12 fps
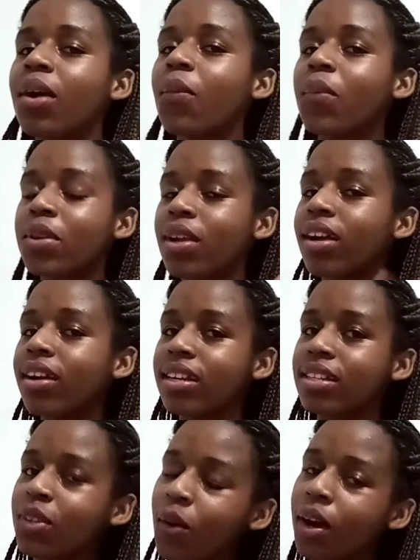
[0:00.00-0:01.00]
we're not gonna
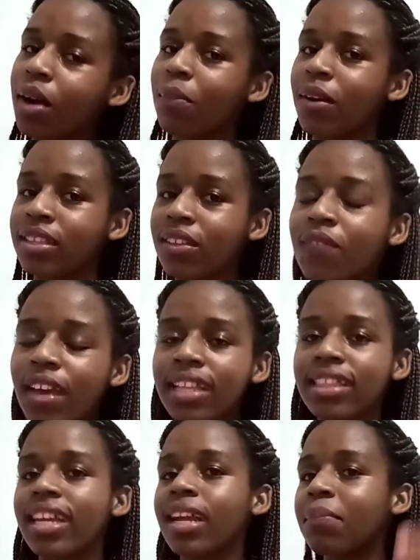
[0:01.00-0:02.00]
talk about the fact
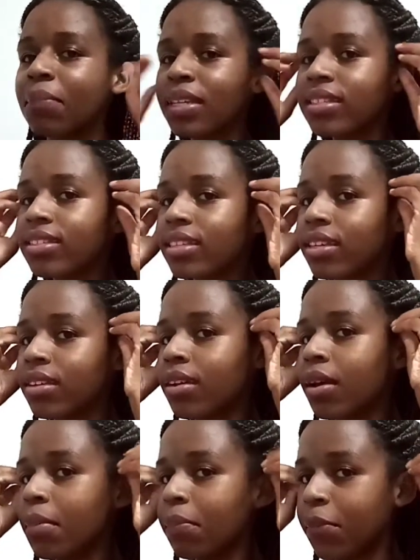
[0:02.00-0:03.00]
that I'm missing
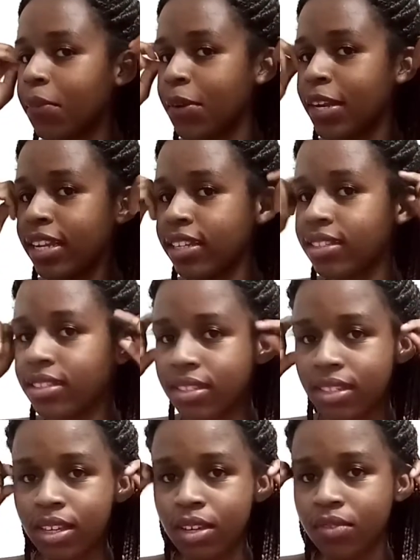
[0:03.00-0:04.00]
braids
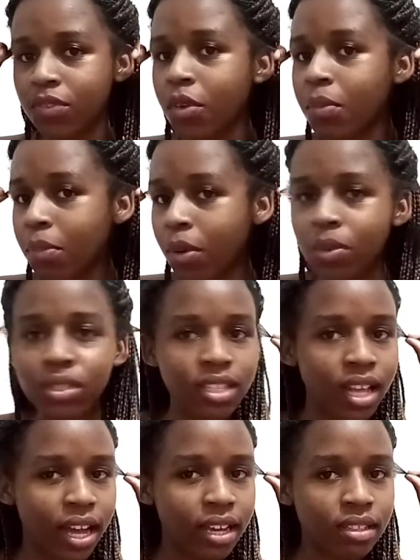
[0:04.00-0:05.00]
from both
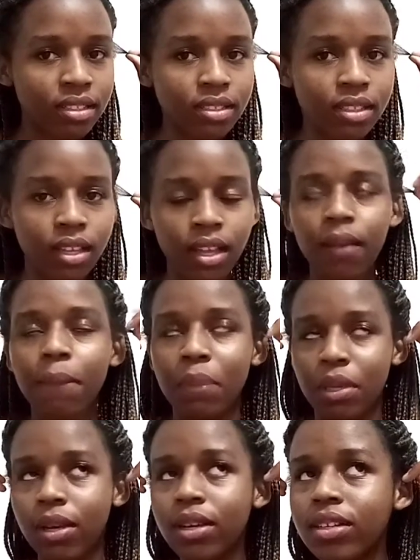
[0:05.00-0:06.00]
sides
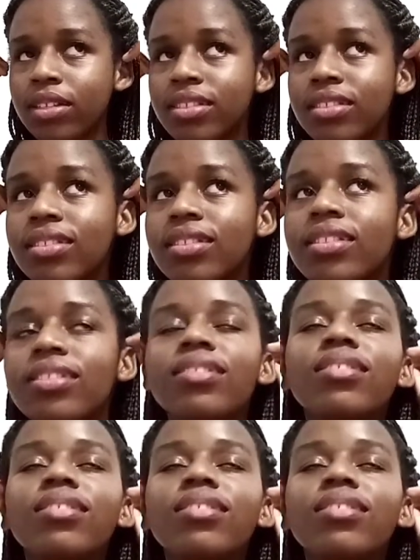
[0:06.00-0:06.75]
because